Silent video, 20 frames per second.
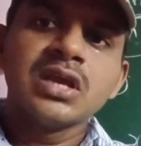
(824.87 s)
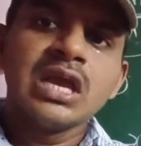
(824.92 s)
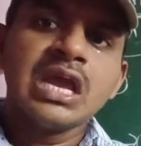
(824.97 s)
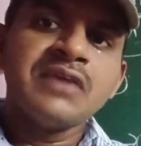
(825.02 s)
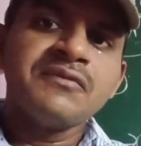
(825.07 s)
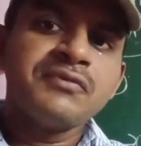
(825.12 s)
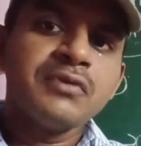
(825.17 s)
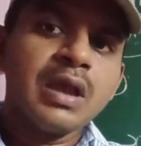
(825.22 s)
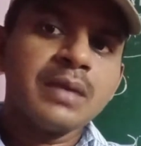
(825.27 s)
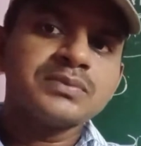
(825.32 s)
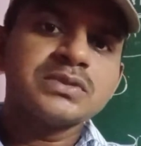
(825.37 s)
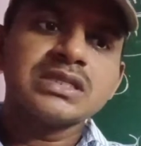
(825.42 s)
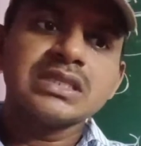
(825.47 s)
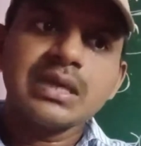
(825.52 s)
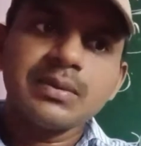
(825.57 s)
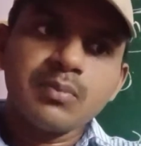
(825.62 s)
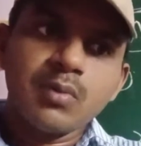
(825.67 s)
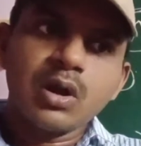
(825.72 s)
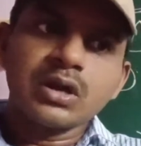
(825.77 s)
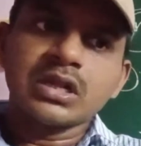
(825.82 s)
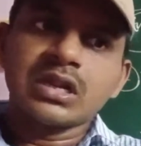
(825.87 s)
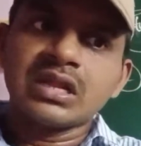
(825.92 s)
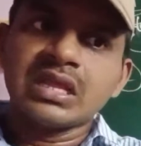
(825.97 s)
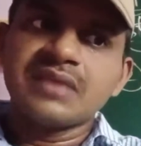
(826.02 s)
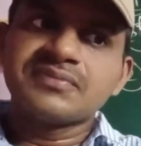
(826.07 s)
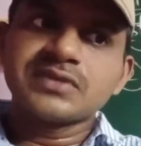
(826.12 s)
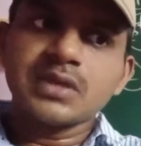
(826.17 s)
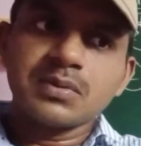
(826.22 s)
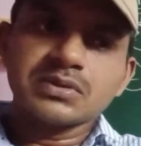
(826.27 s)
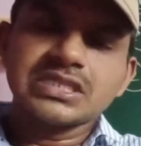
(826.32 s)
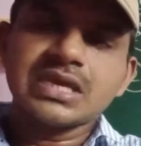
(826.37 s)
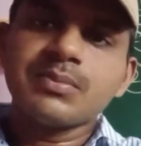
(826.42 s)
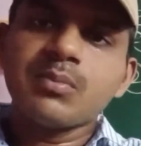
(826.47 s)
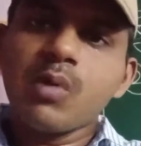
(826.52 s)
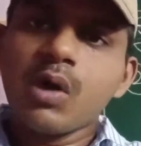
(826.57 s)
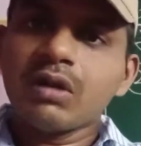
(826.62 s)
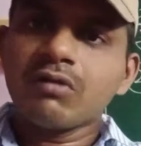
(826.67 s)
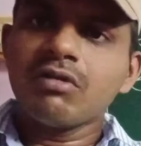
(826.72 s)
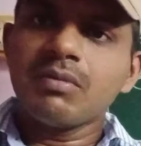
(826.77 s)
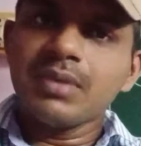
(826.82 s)
if you observe the motor, if suppose the
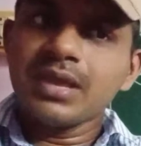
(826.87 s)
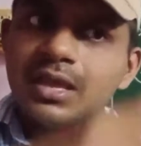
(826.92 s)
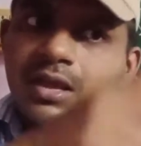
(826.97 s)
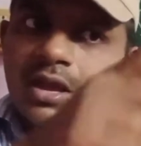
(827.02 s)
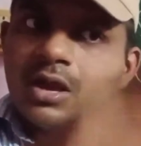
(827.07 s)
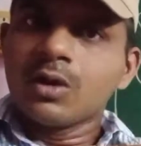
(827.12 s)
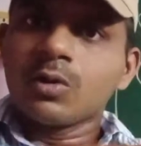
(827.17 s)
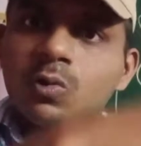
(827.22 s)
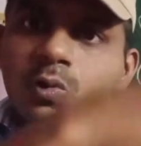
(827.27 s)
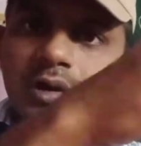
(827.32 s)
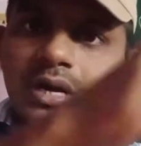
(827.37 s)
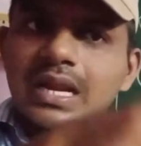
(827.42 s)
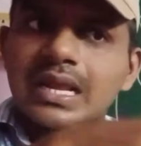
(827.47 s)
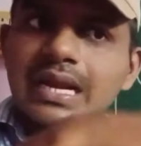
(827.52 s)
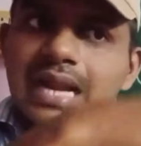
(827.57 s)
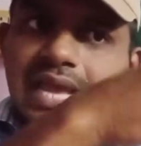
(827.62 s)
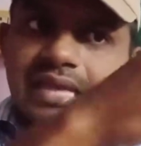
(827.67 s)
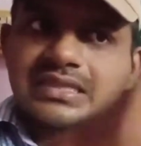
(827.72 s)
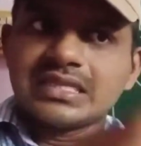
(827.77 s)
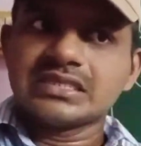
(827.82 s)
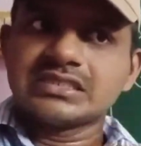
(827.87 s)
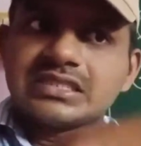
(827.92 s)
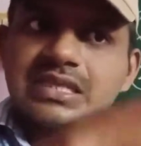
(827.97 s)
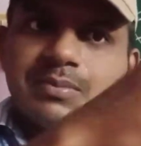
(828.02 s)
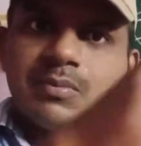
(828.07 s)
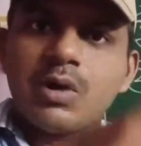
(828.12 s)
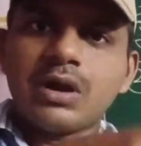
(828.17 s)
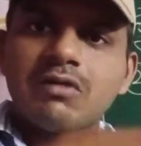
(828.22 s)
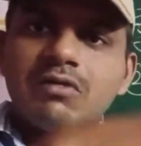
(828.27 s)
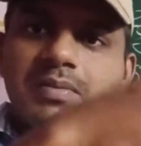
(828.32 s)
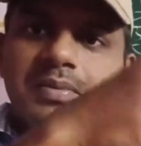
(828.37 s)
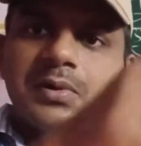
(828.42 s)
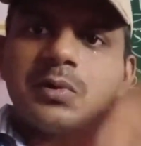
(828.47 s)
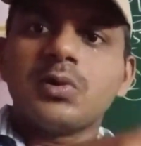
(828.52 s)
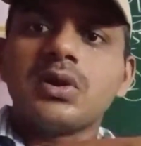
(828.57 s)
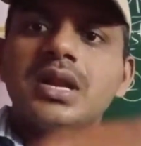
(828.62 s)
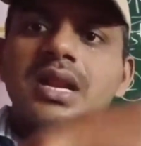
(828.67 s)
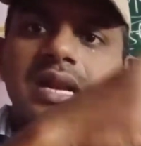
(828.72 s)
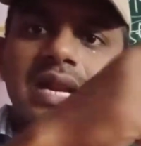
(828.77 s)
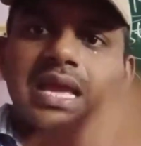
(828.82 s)
motor will be rotating like
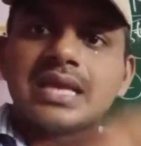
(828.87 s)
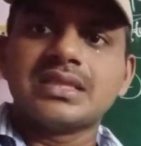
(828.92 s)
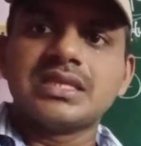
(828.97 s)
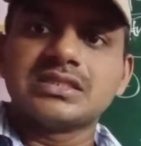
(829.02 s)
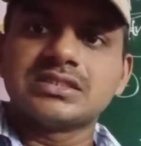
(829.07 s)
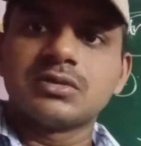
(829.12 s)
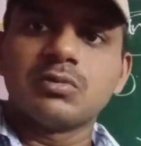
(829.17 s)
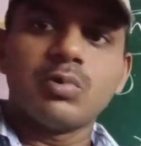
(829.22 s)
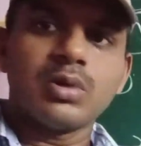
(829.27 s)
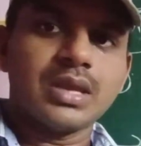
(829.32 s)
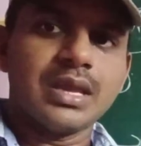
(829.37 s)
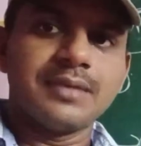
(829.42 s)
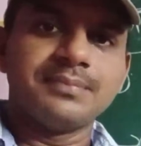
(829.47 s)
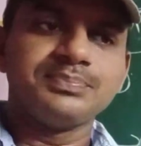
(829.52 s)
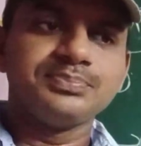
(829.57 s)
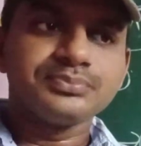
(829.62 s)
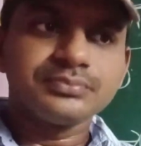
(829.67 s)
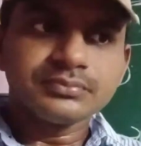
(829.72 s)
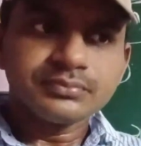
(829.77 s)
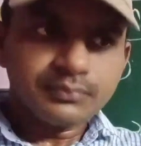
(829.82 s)
this, Okay,